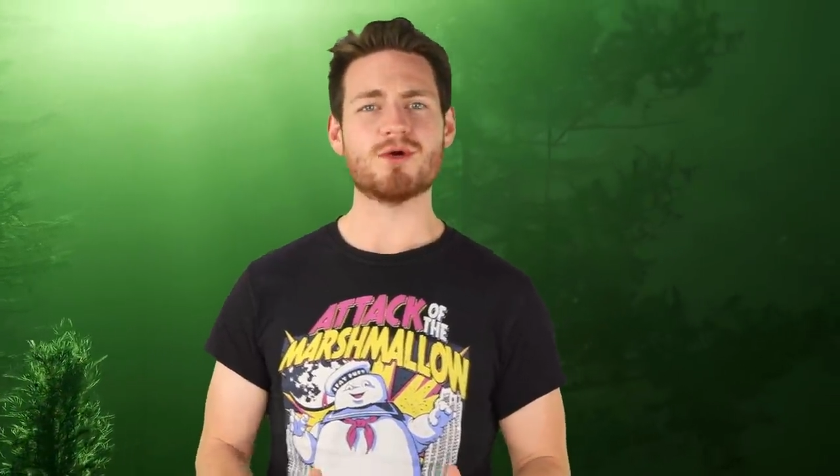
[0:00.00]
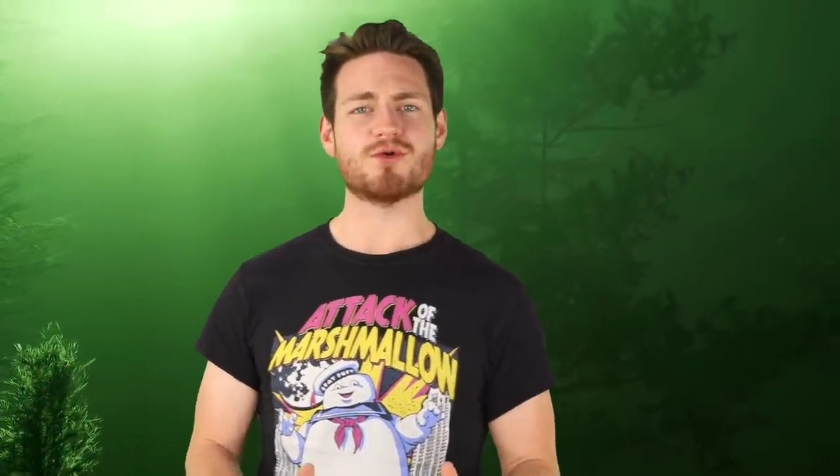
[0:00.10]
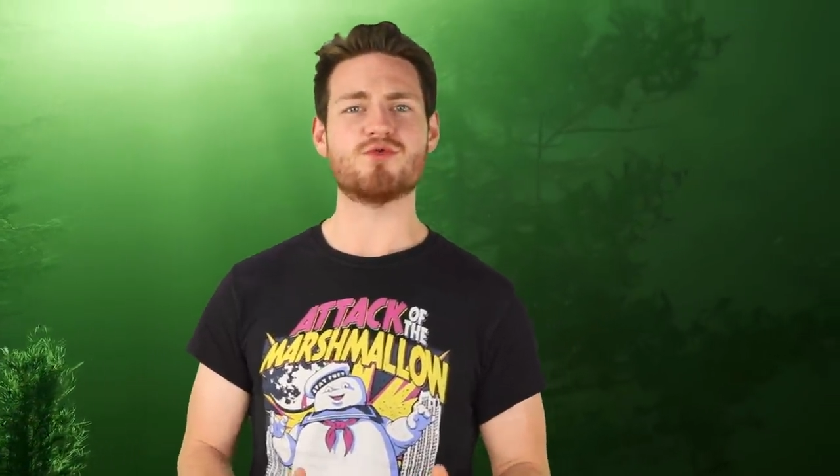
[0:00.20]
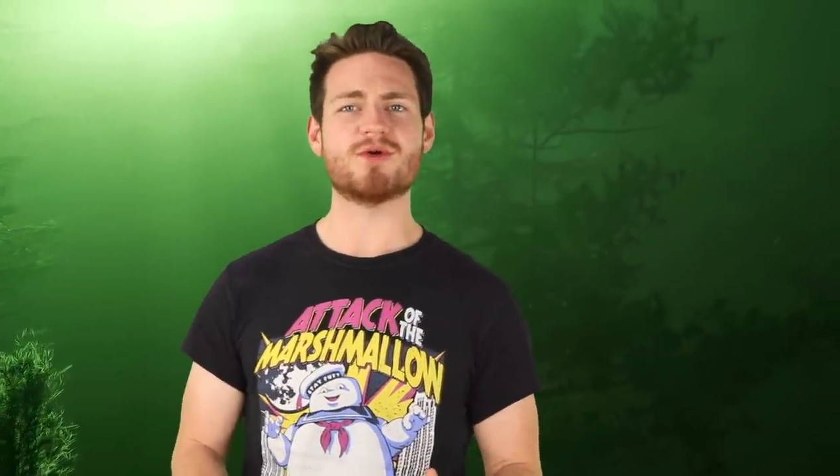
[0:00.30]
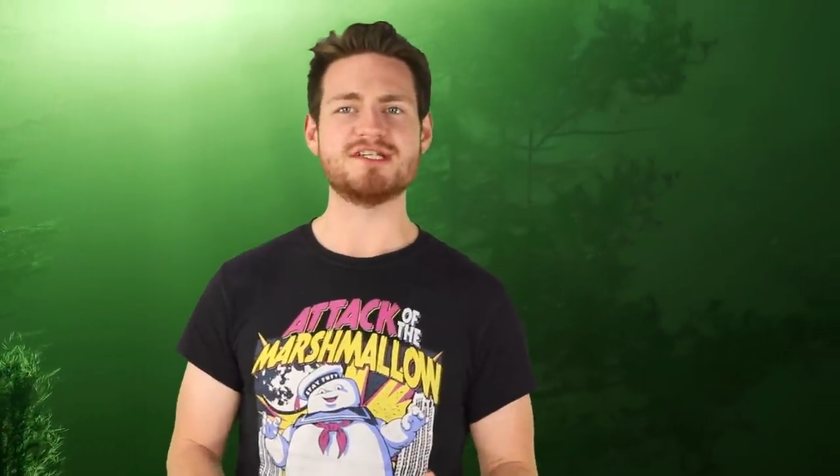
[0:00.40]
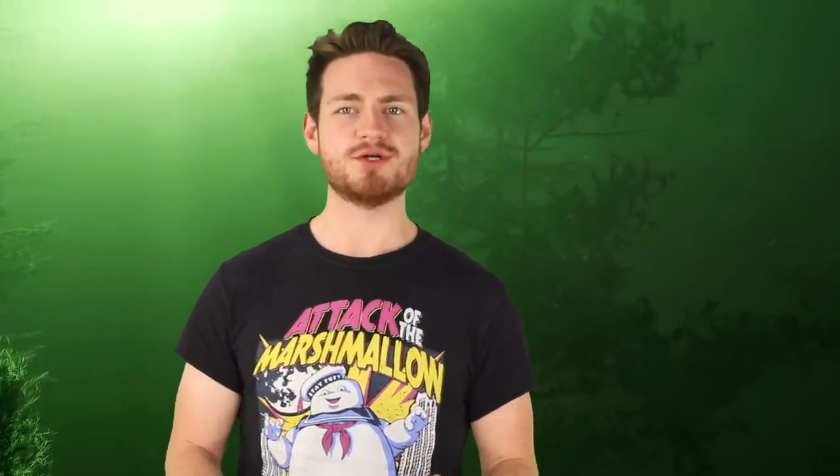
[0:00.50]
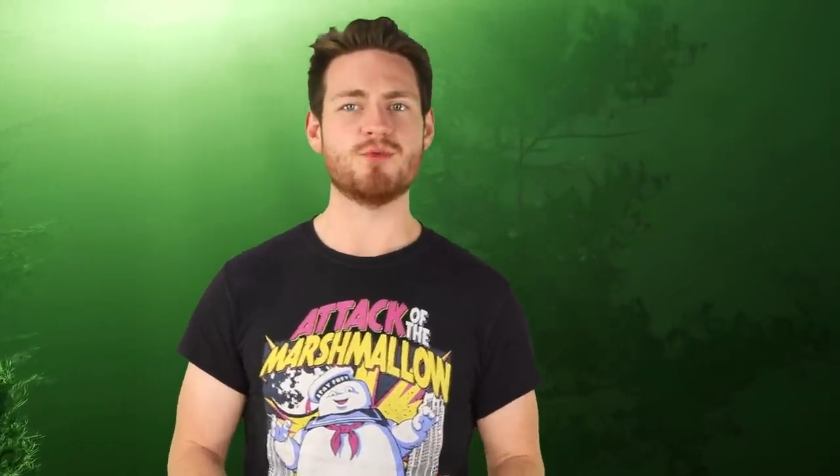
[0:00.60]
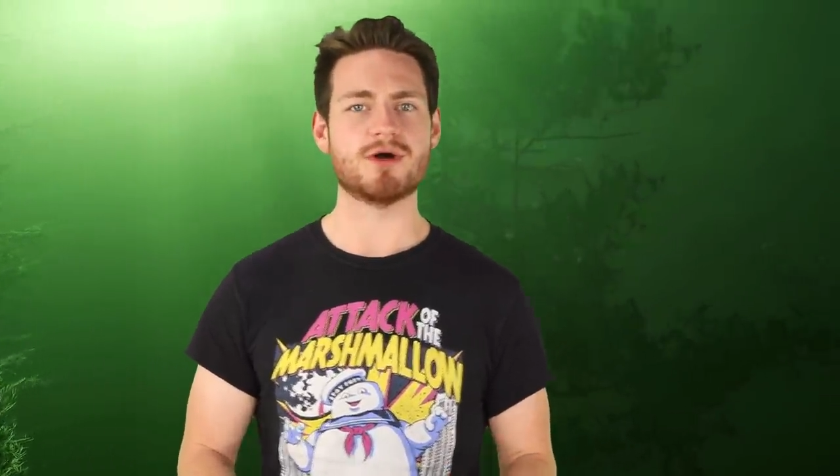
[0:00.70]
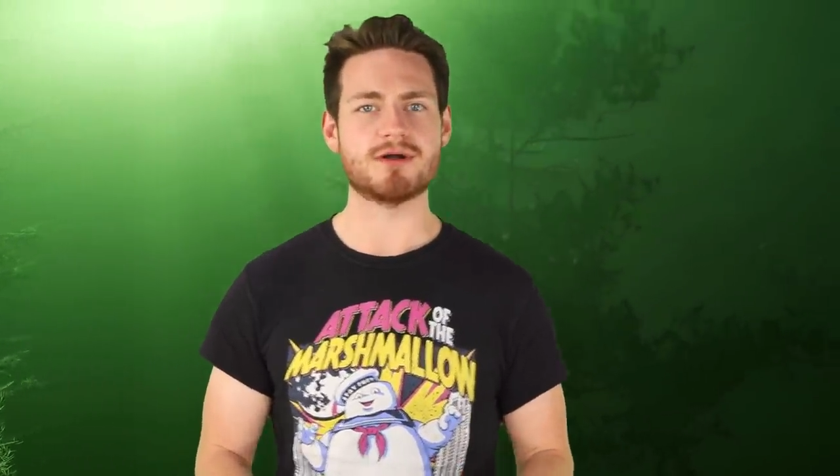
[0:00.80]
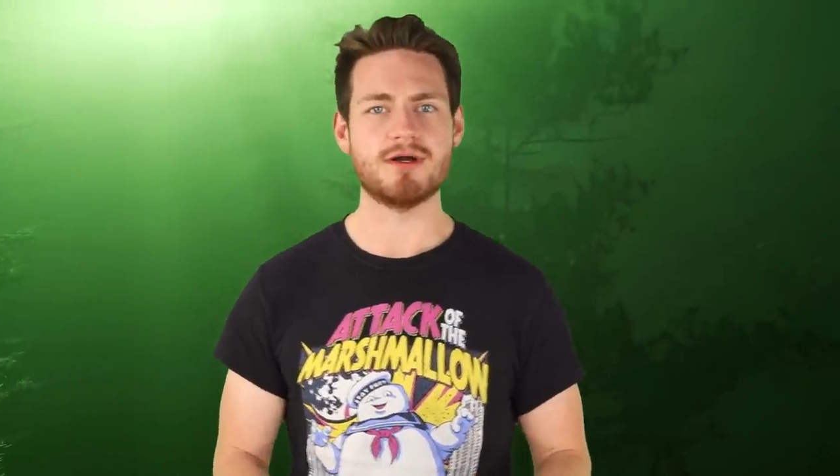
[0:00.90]
a crazy
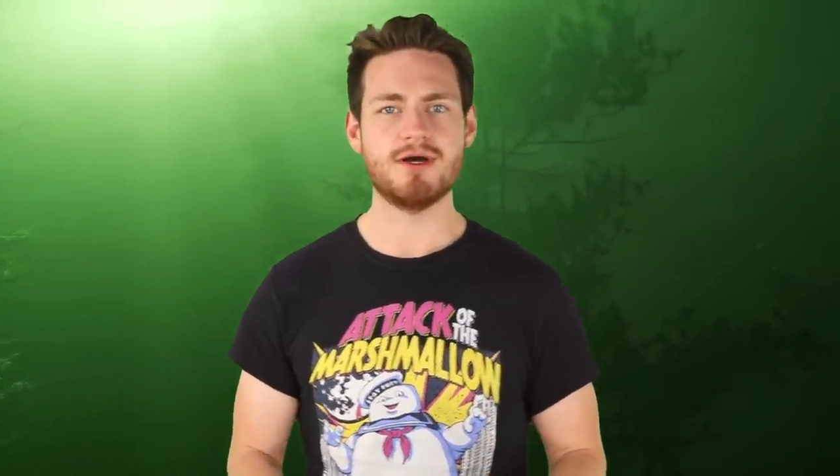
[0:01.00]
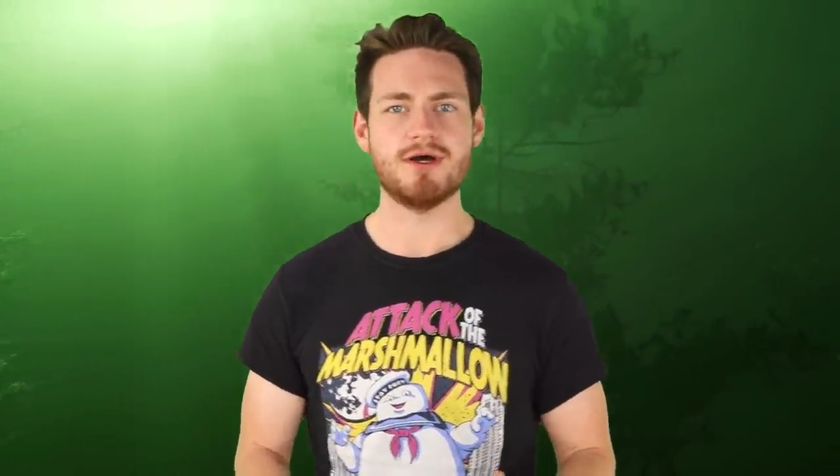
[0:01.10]
word.